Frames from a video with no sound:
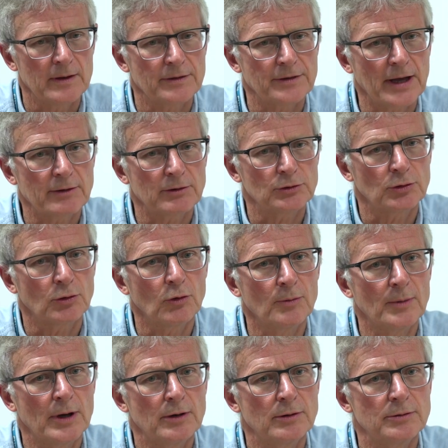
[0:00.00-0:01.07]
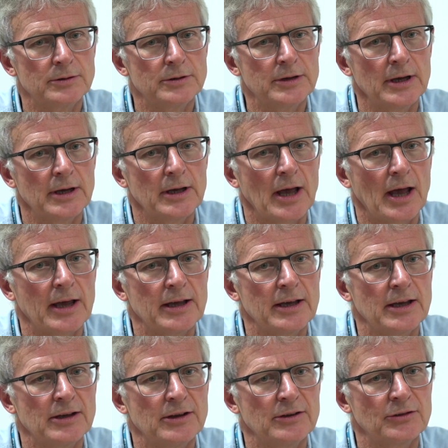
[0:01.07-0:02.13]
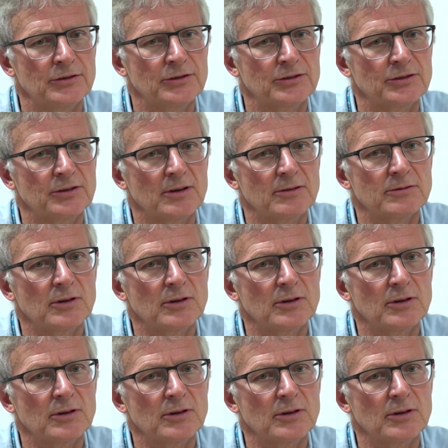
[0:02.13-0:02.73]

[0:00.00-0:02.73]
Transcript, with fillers: Thyroid hormone is